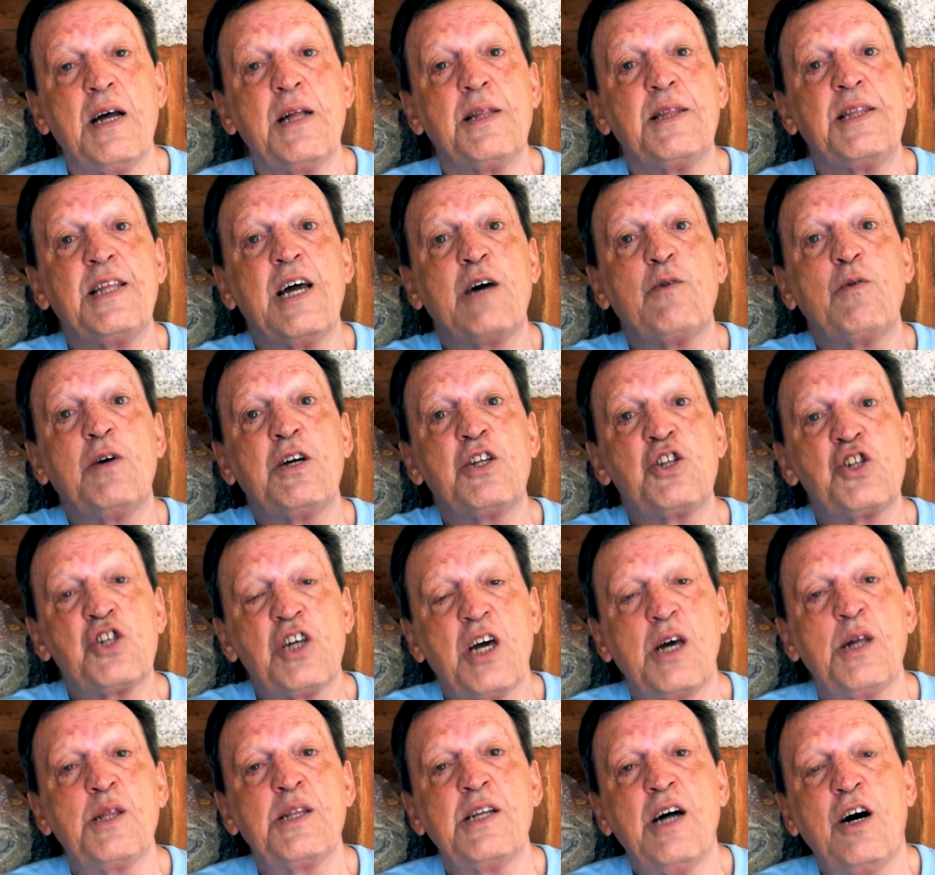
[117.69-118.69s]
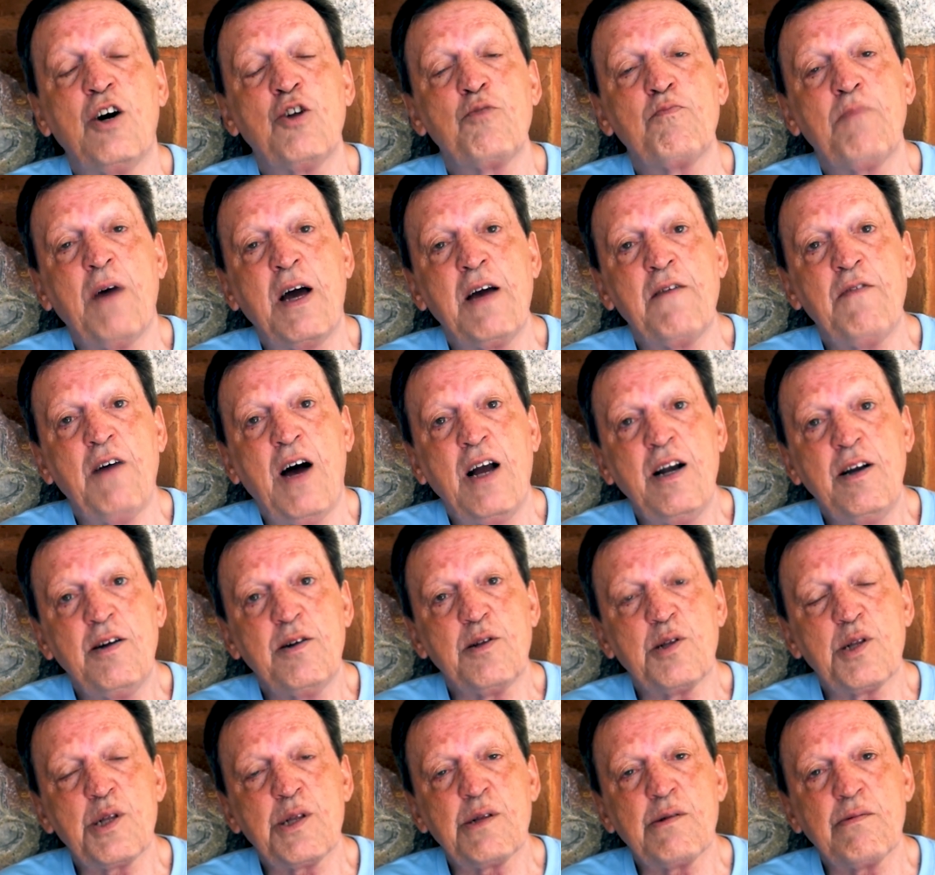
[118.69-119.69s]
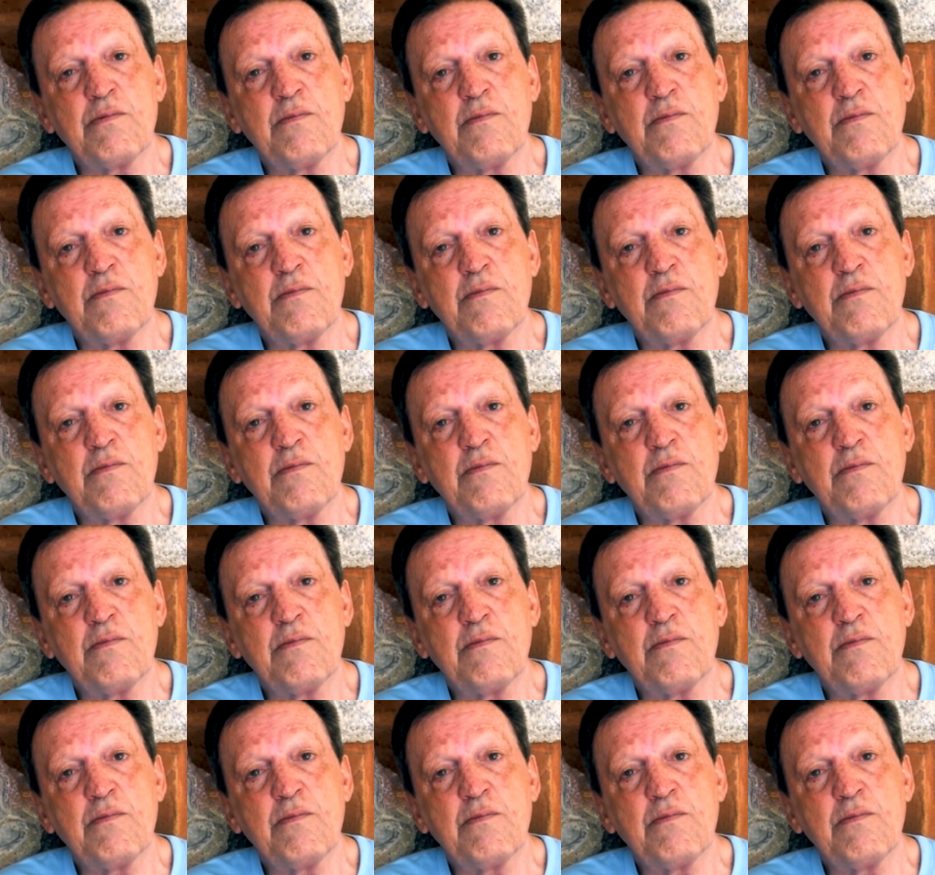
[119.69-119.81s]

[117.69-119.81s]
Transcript: They were chased out by violence.